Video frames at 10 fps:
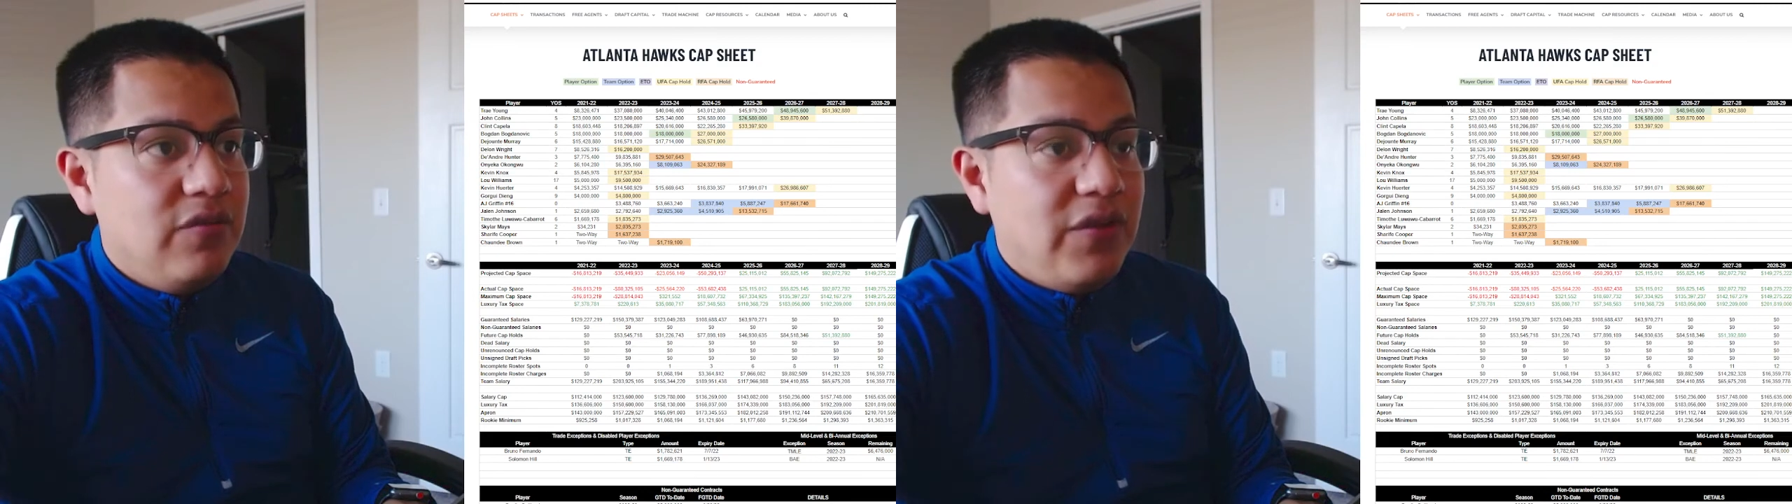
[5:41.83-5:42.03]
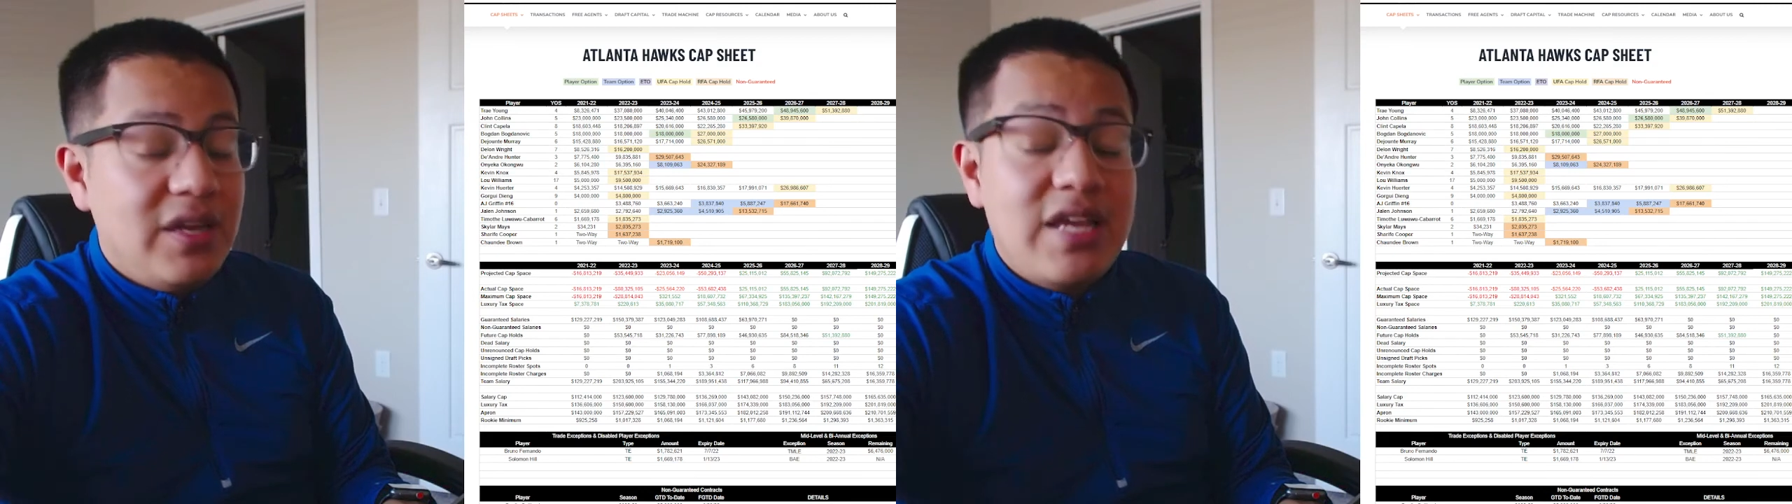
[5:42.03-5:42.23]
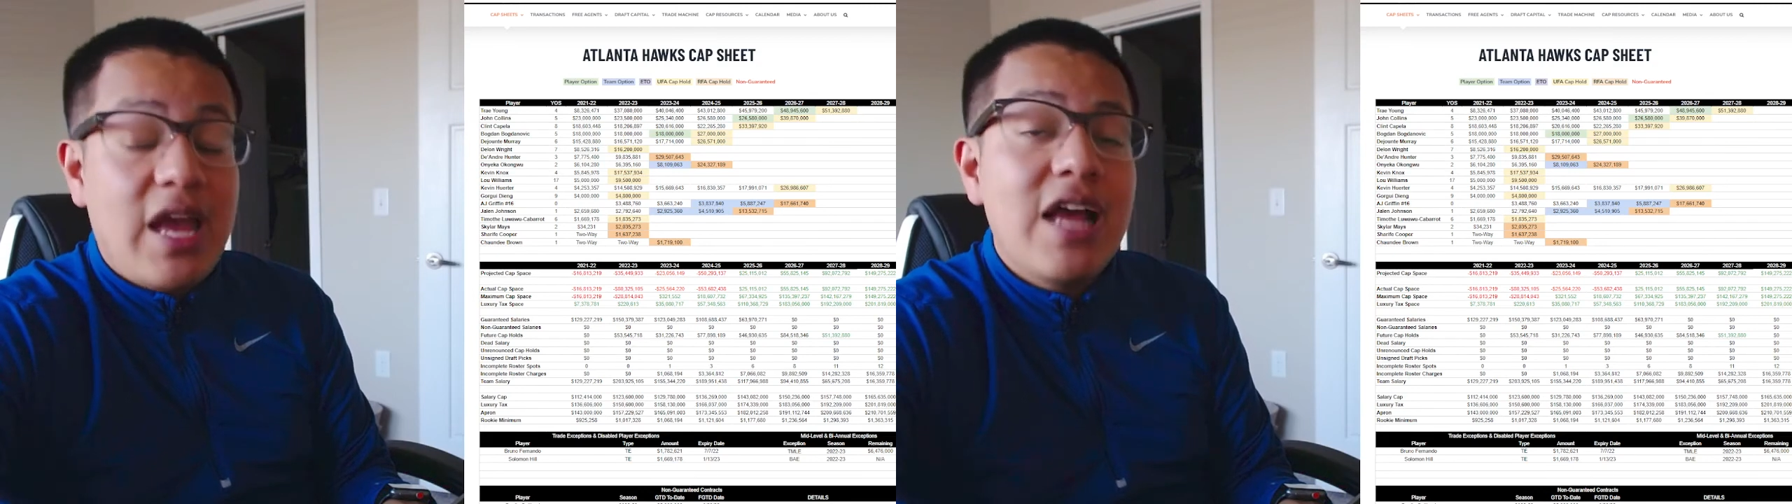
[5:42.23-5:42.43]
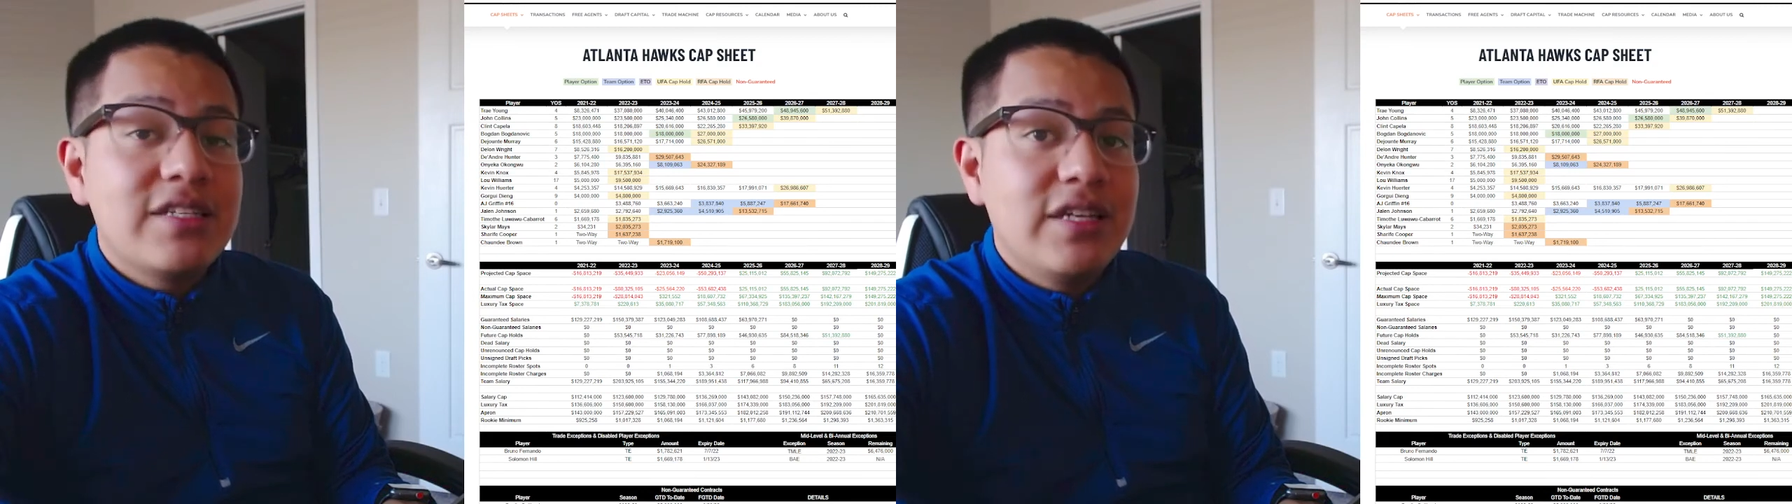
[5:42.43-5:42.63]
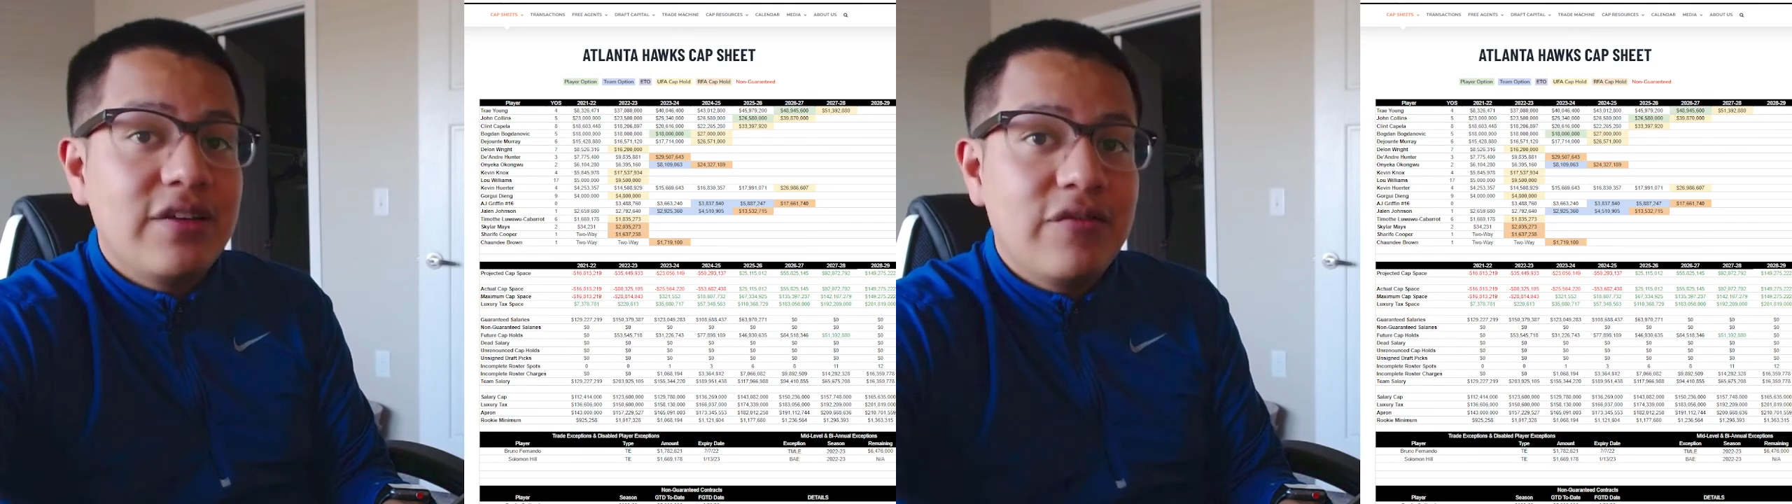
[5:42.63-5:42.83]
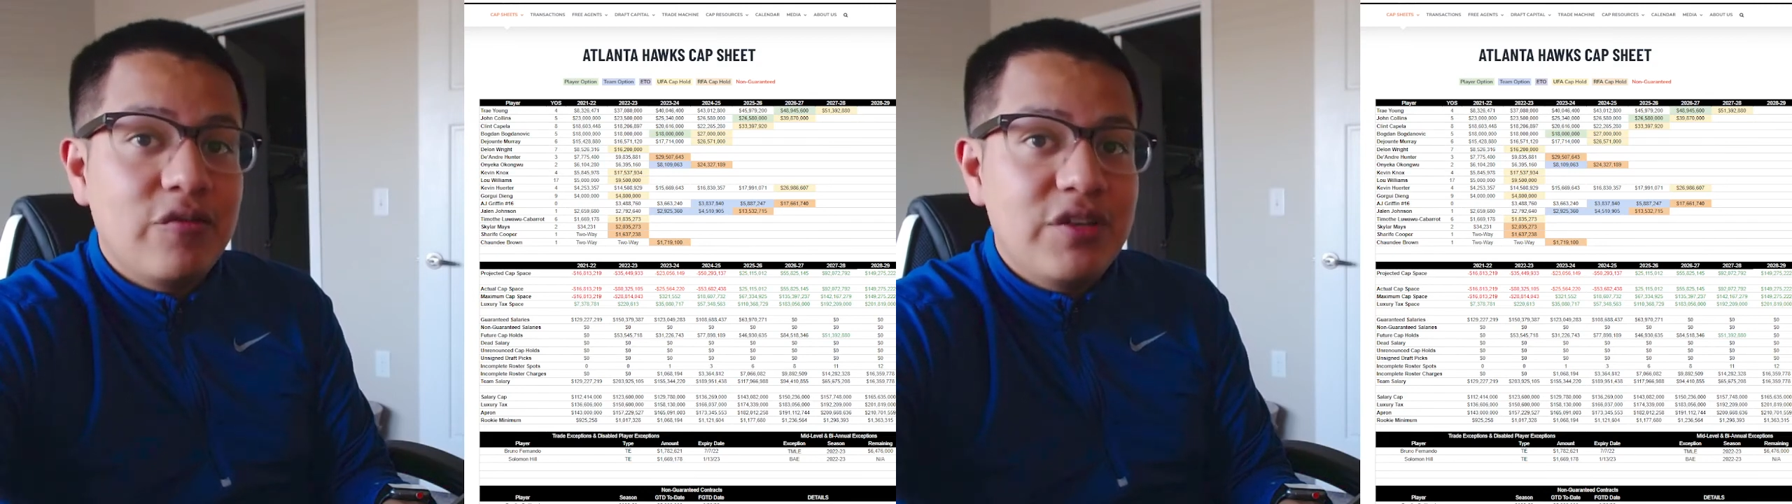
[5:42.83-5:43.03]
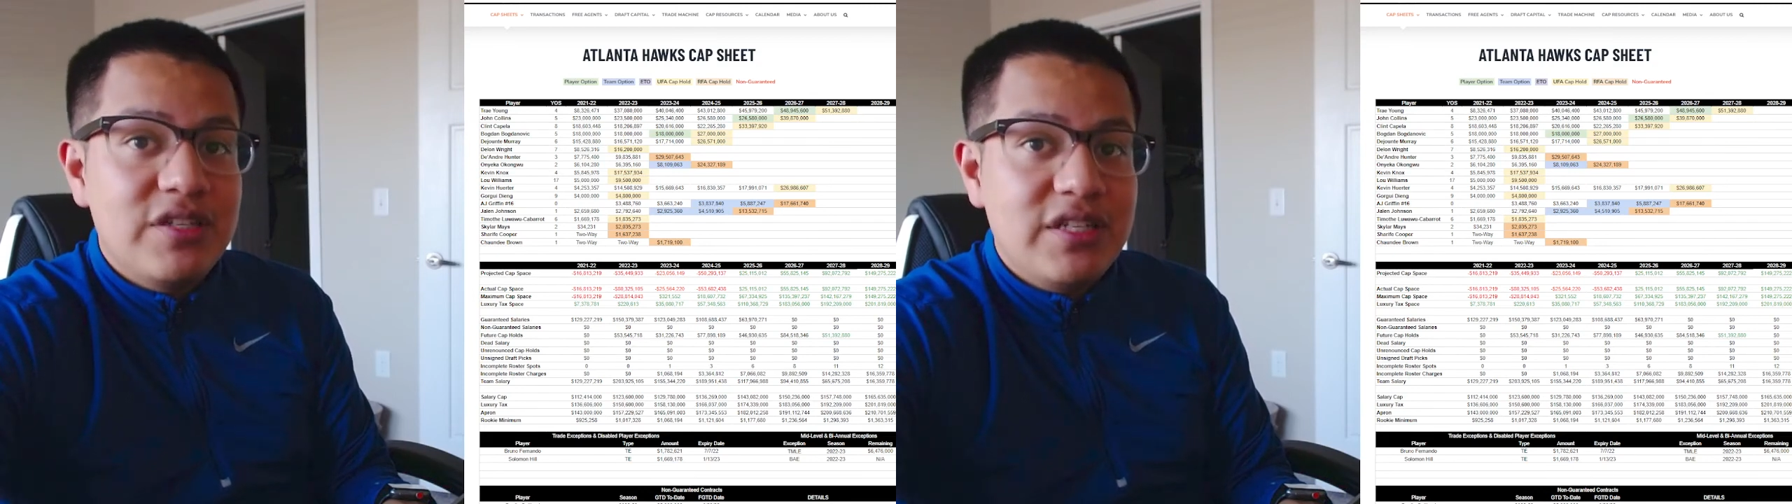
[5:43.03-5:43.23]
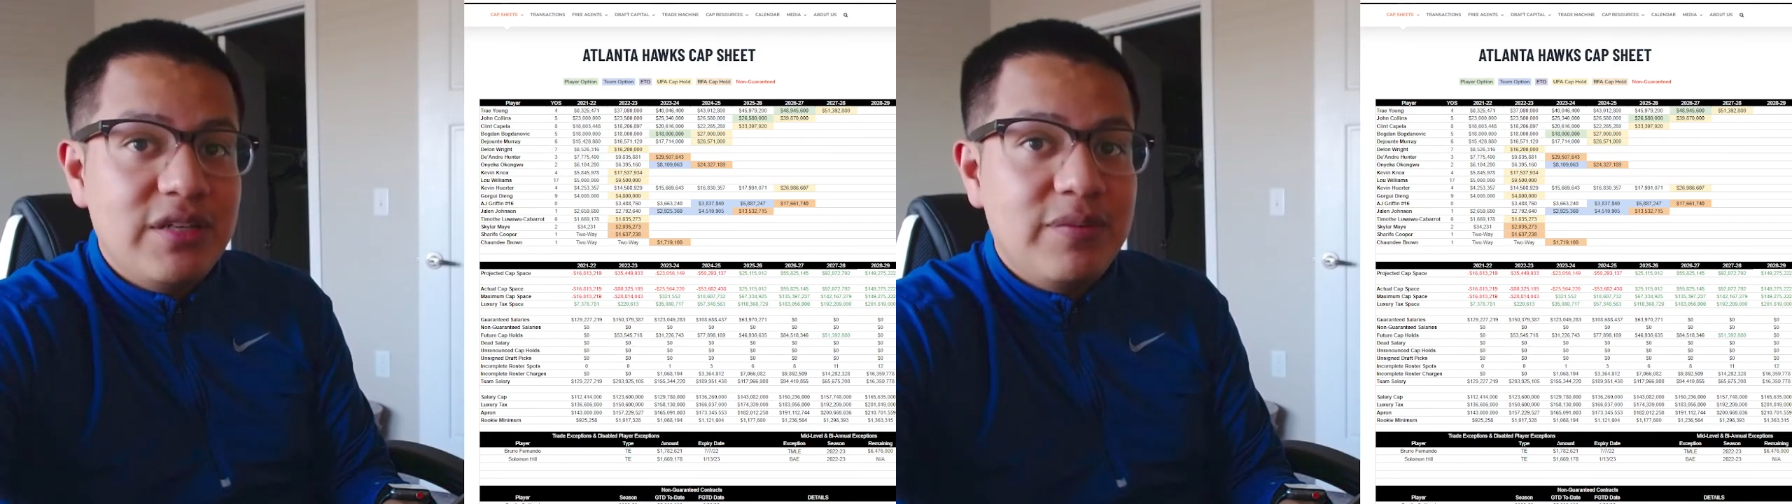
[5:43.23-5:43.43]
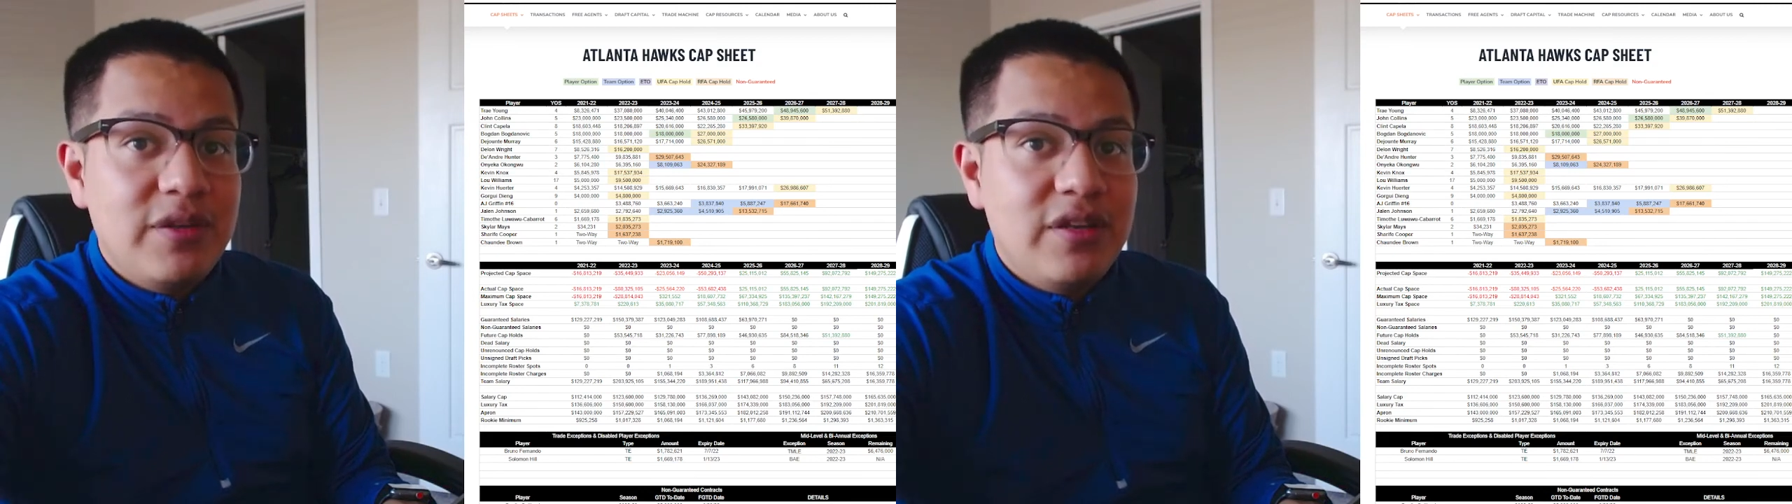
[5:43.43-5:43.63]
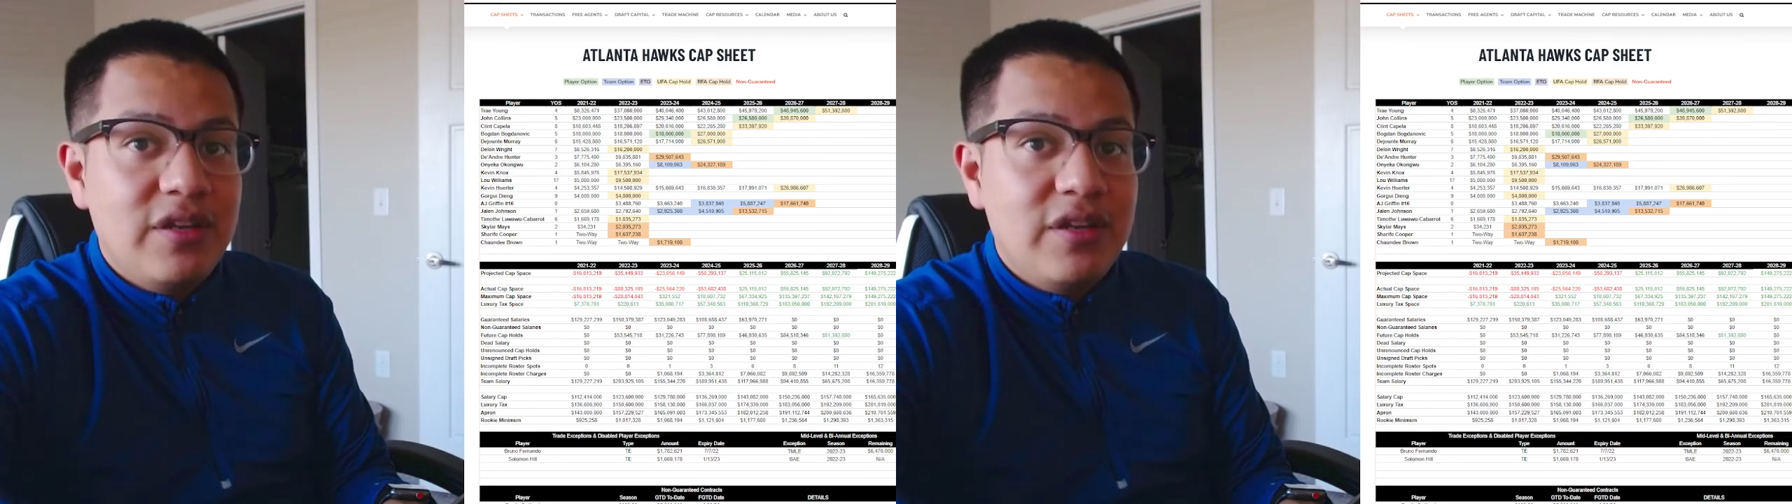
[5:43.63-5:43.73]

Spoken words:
fantastic for this team.